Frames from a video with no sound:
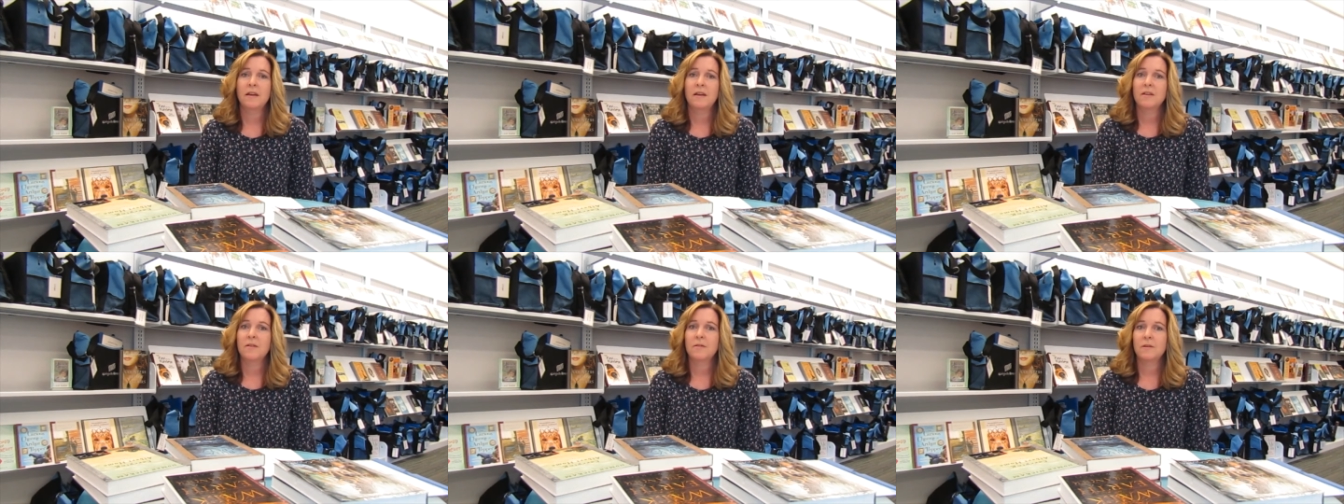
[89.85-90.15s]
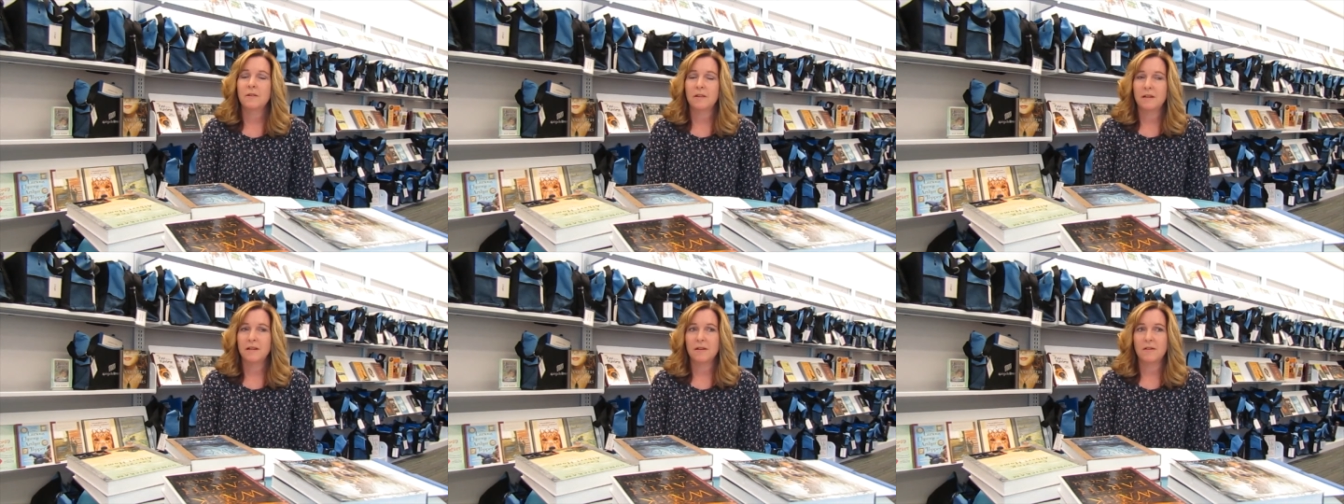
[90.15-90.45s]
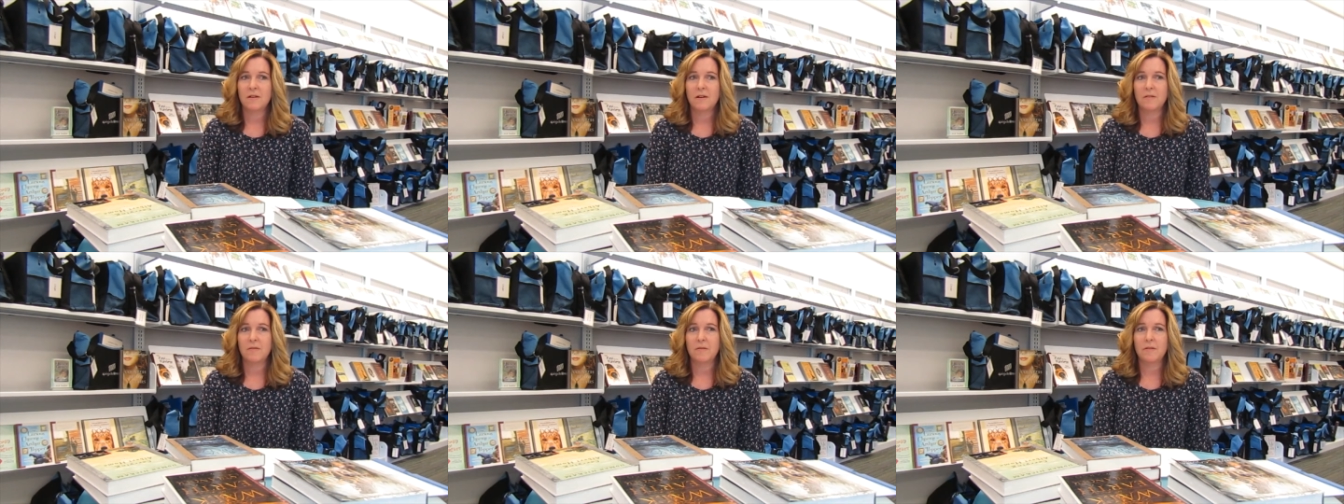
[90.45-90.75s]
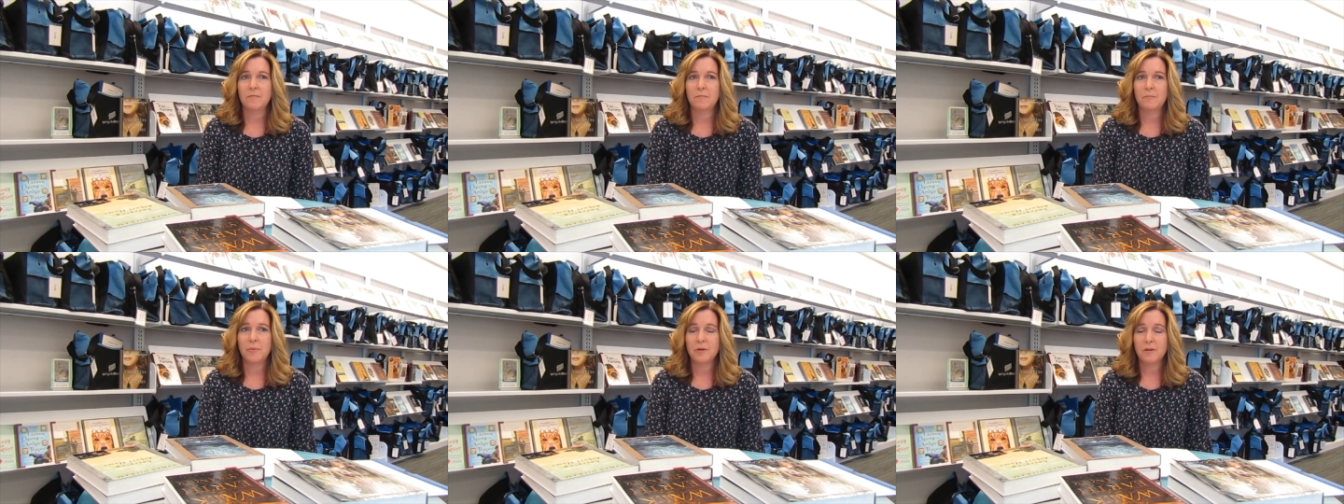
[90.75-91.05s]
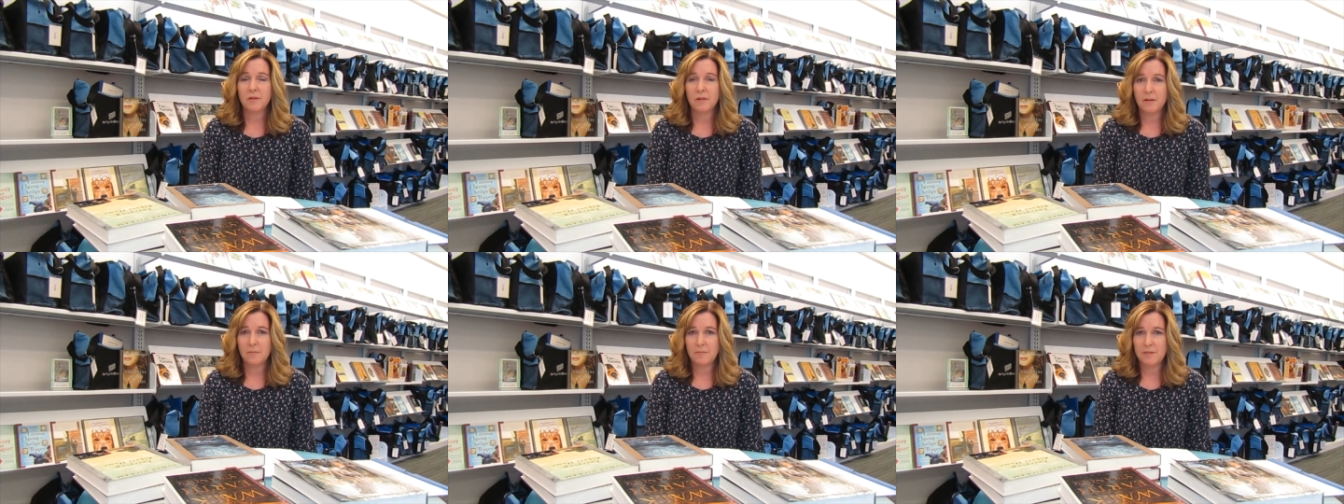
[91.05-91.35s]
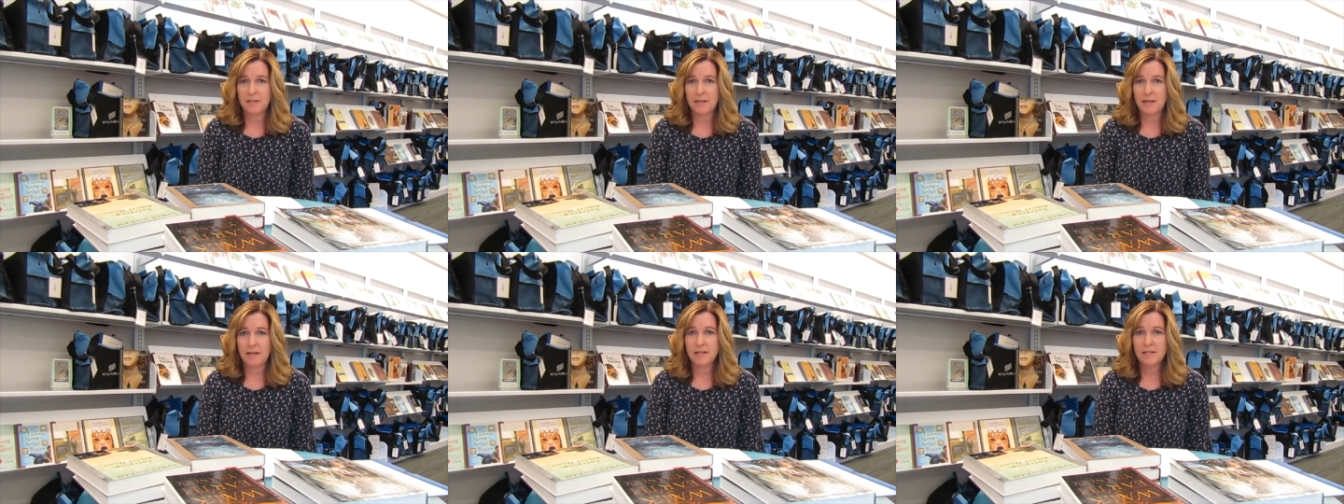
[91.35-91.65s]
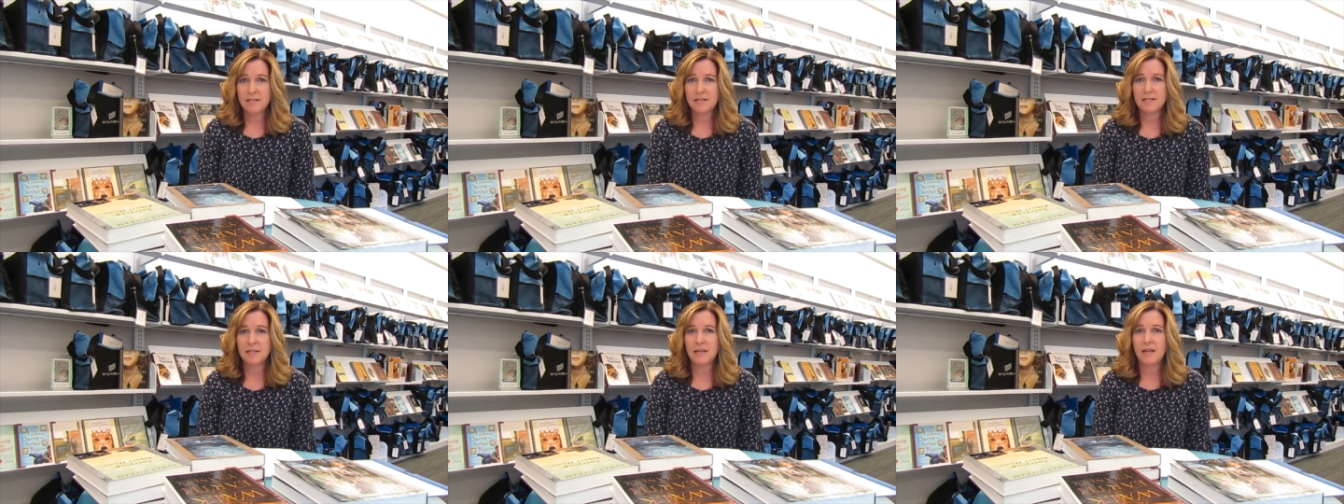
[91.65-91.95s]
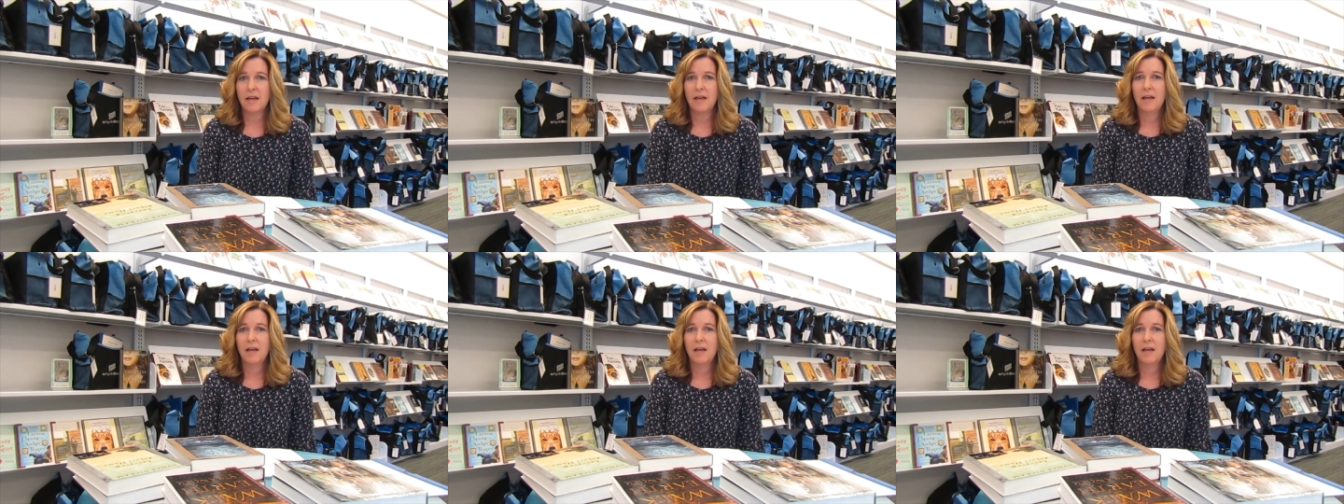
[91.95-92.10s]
you click on book club sets,